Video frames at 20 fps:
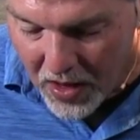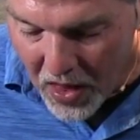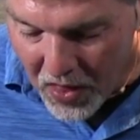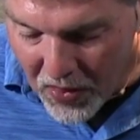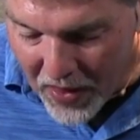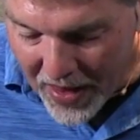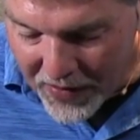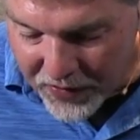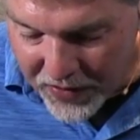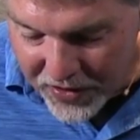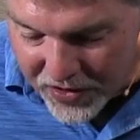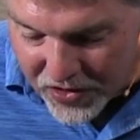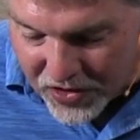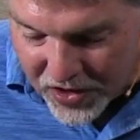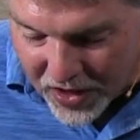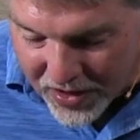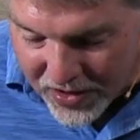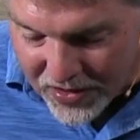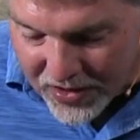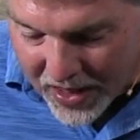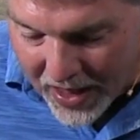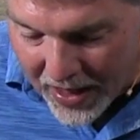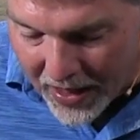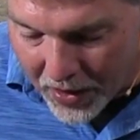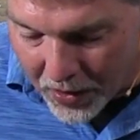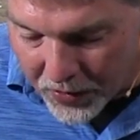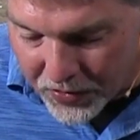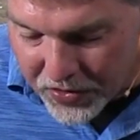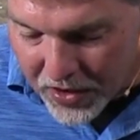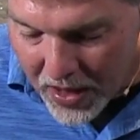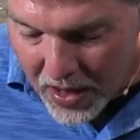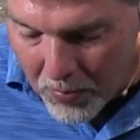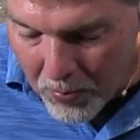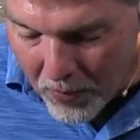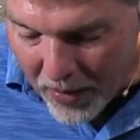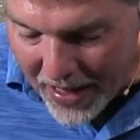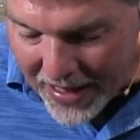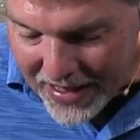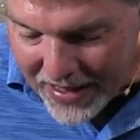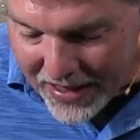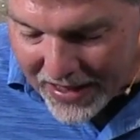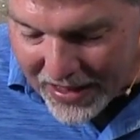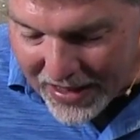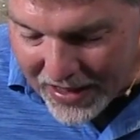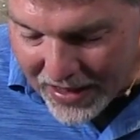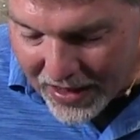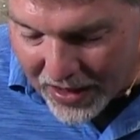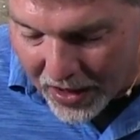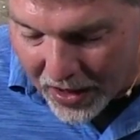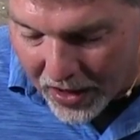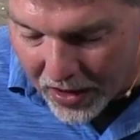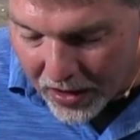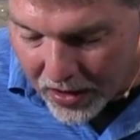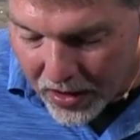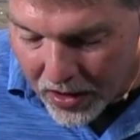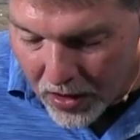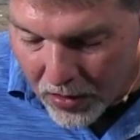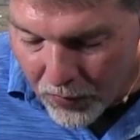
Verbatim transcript: that the Gentiles might hear